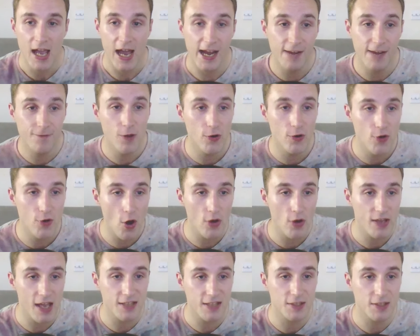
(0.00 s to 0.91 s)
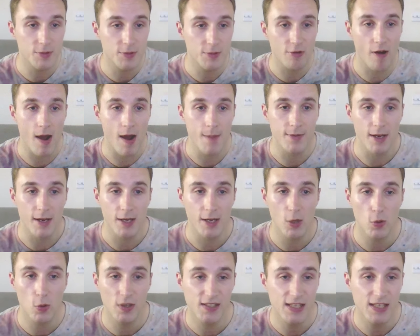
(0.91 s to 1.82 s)
And if you're not yet subscribed and
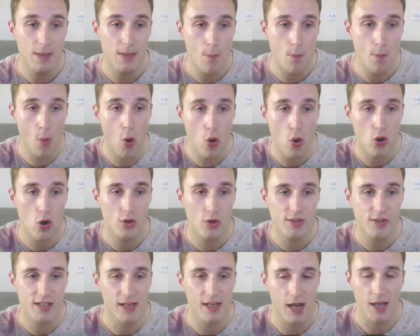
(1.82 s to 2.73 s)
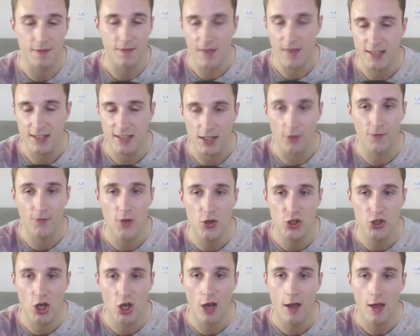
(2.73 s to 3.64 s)
you want to see more content like this in the
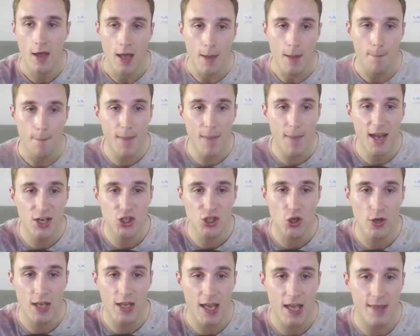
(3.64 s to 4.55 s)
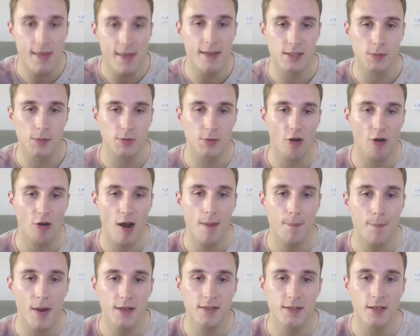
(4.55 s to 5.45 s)
future, make sure you hit that
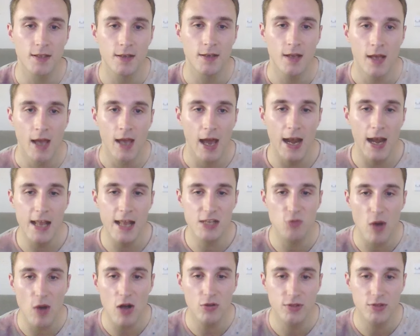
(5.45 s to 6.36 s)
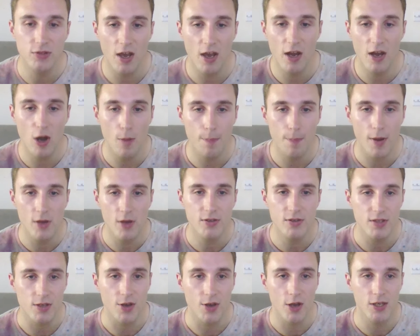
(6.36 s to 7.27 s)
subscribe button, and as well, turn on
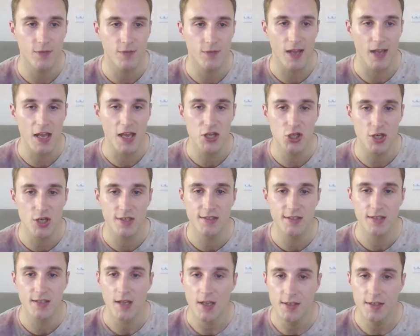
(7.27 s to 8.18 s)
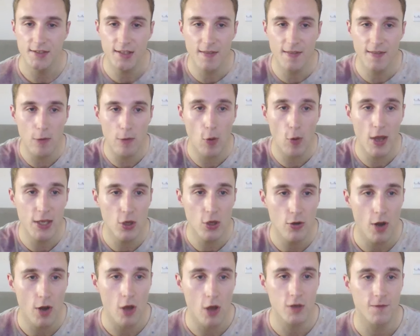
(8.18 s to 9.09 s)
post notifications so that way
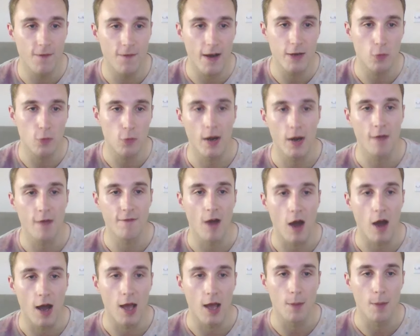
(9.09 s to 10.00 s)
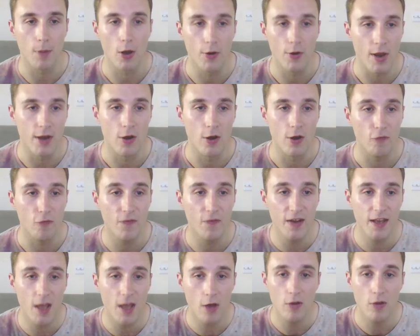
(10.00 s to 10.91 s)
you're notified whenever I upload a new
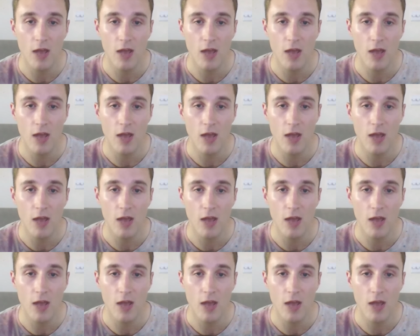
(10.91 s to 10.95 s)
video.